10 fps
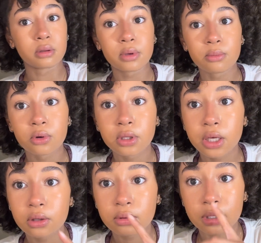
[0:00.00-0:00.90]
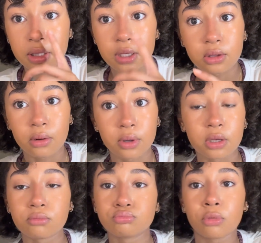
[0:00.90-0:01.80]
bit more. Like you can see it's already
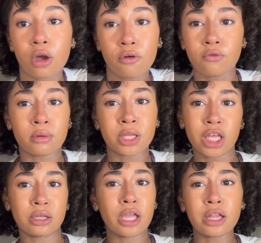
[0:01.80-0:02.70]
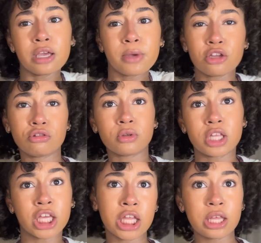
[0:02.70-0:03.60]
forming, like not like my nose was a
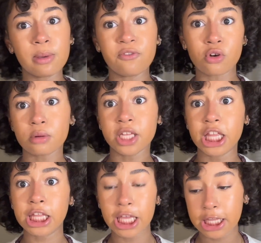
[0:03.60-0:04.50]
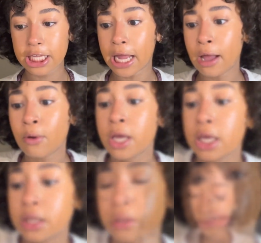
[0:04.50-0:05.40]
skin tee before, but it's skin tee now.
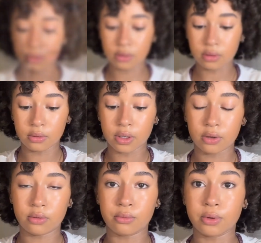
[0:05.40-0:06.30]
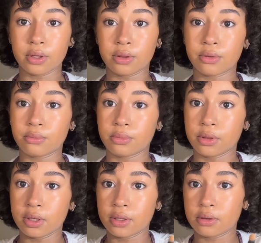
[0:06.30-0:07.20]
So I go in with
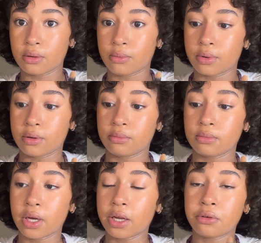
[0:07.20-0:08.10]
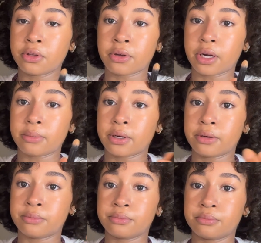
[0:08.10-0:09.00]
this little one. I know there's
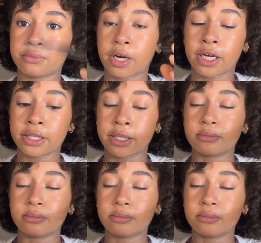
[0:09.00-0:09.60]
an